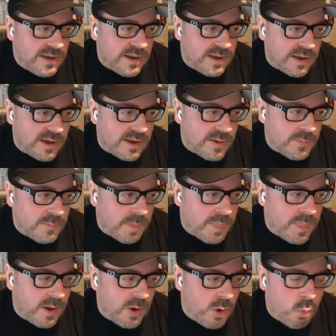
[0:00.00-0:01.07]
a
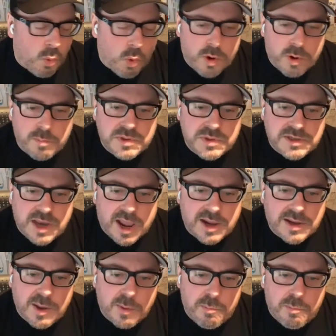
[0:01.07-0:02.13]
warm
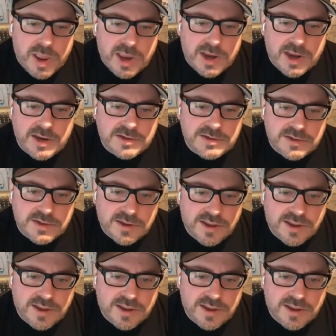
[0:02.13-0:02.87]
stack of pennies.